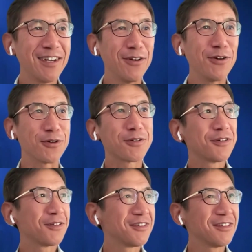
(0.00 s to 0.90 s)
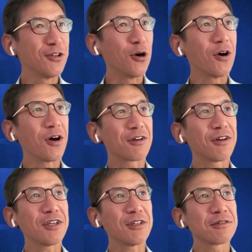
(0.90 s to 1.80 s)
look, no, at
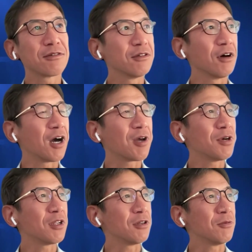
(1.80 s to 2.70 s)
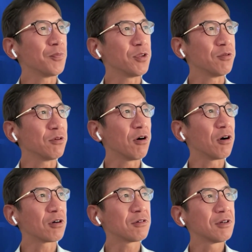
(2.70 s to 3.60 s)
least I'm in New
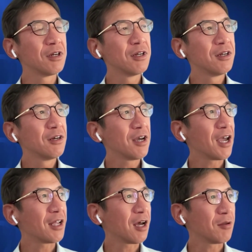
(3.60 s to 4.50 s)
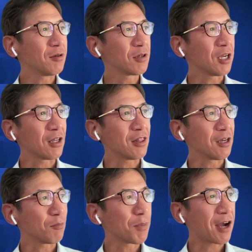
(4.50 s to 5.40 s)
York and I'm looking at
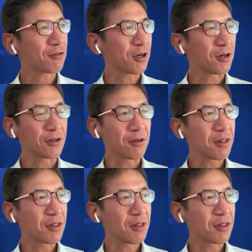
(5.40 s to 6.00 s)
the backyard.